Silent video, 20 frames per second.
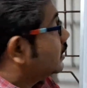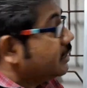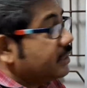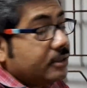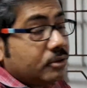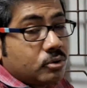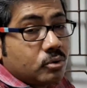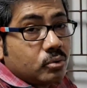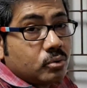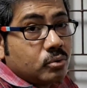
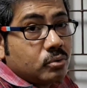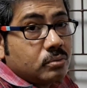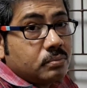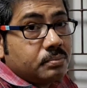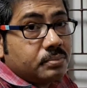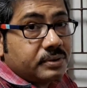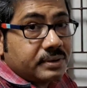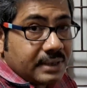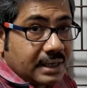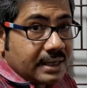into
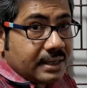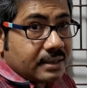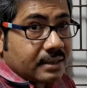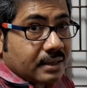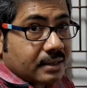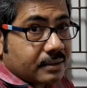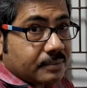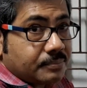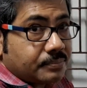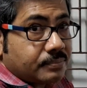
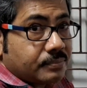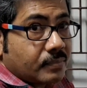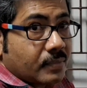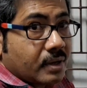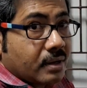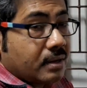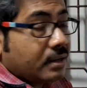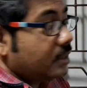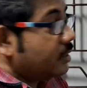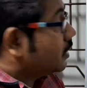cylinder,
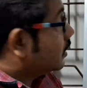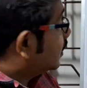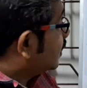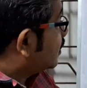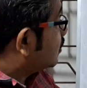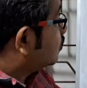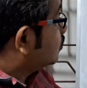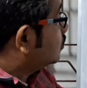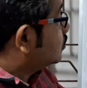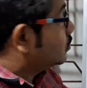
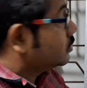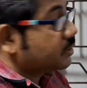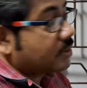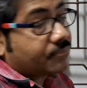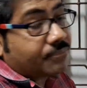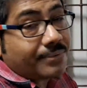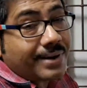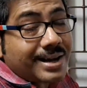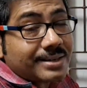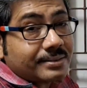now the
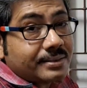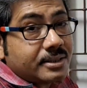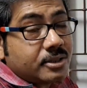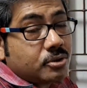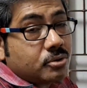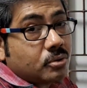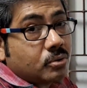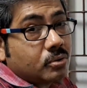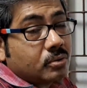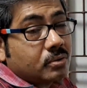first
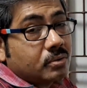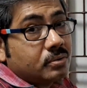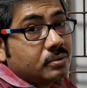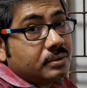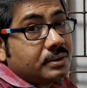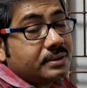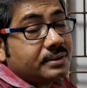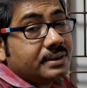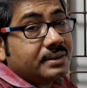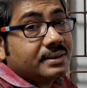stroke,
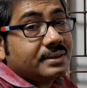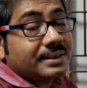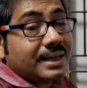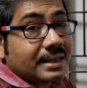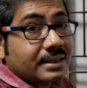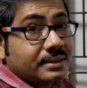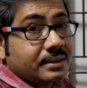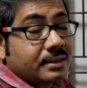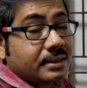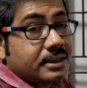this is
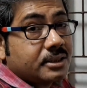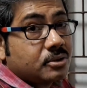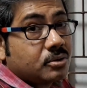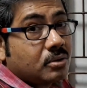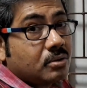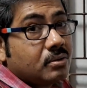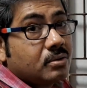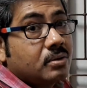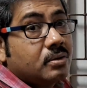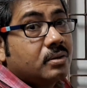suction
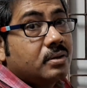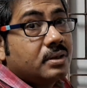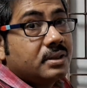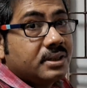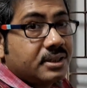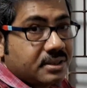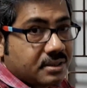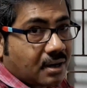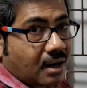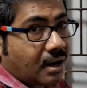stroke,
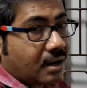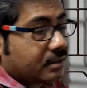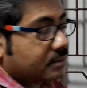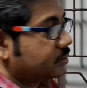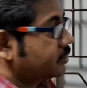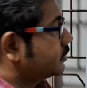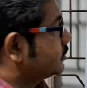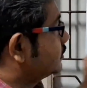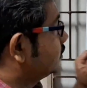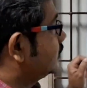
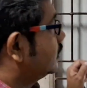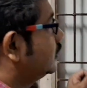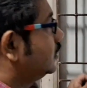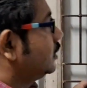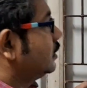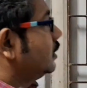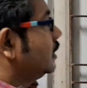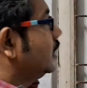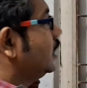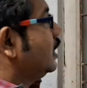starts.
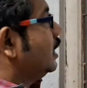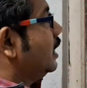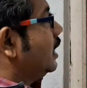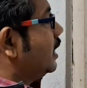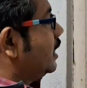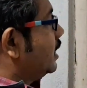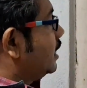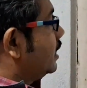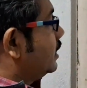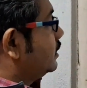
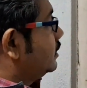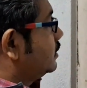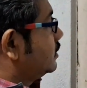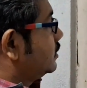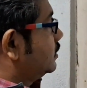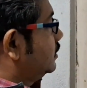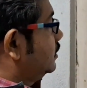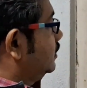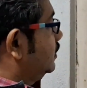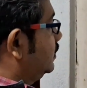And
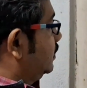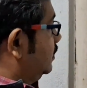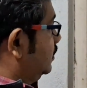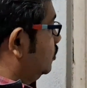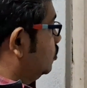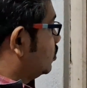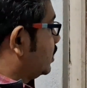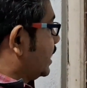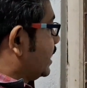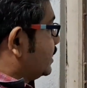
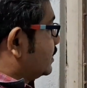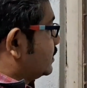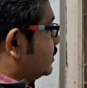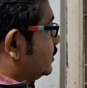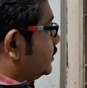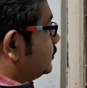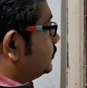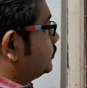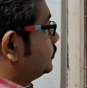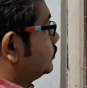look at
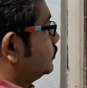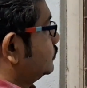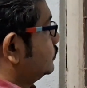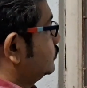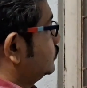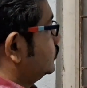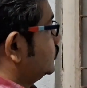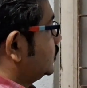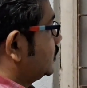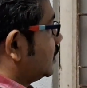
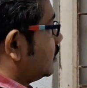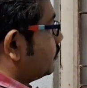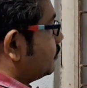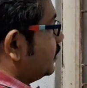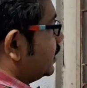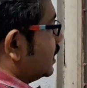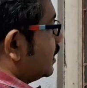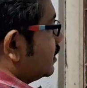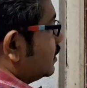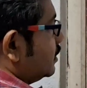the
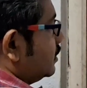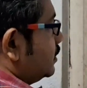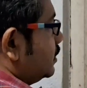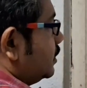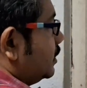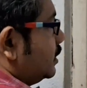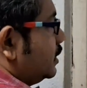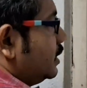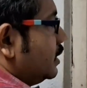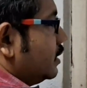figure
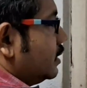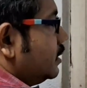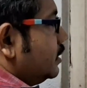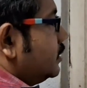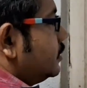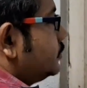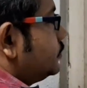here.